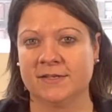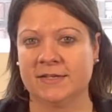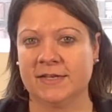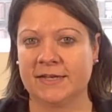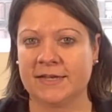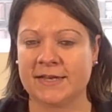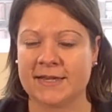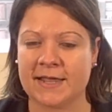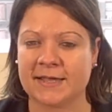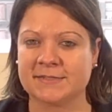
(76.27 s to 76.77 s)

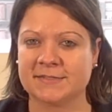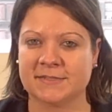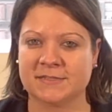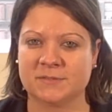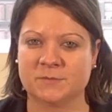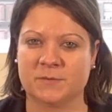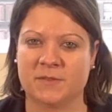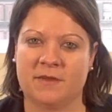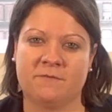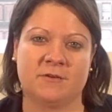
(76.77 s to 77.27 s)
It connects
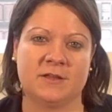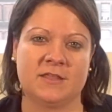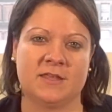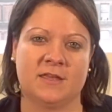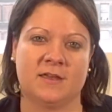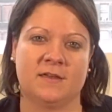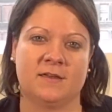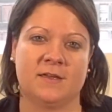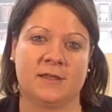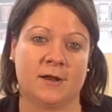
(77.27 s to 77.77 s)
us with
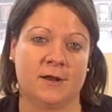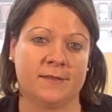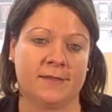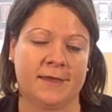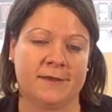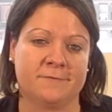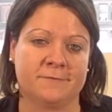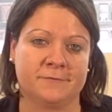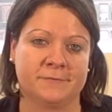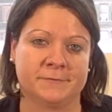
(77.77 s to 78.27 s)
everything in our
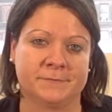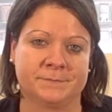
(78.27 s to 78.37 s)
life.